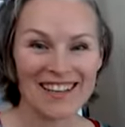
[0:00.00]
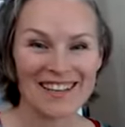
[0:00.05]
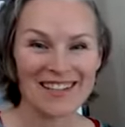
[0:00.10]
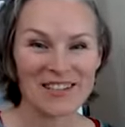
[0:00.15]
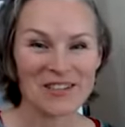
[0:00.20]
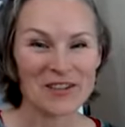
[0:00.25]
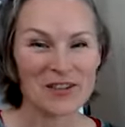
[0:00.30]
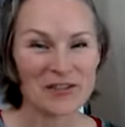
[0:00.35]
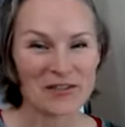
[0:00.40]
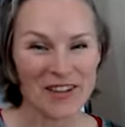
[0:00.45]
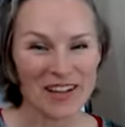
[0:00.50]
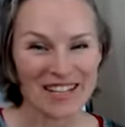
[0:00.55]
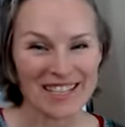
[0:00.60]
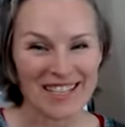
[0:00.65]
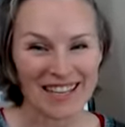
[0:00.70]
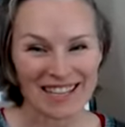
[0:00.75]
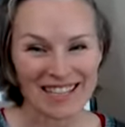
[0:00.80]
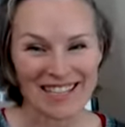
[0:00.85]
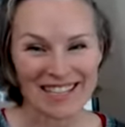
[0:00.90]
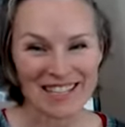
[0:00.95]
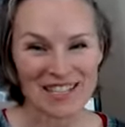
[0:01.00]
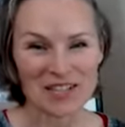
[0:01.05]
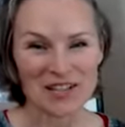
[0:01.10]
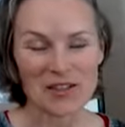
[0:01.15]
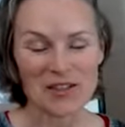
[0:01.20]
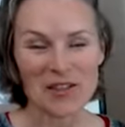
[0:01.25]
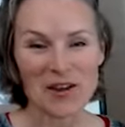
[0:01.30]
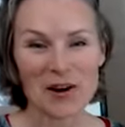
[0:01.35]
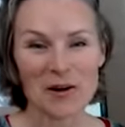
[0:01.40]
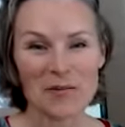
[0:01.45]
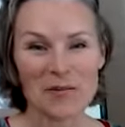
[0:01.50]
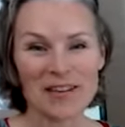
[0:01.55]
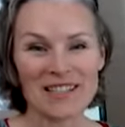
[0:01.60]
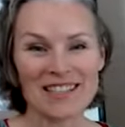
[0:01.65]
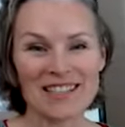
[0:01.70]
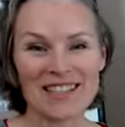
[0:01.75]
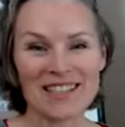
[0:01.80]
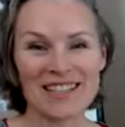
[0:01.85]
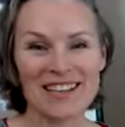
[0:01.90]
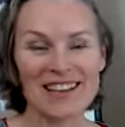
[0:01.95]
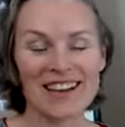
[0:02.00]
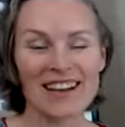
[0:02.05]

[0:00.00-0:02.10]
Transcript: certified sex addiction therapist,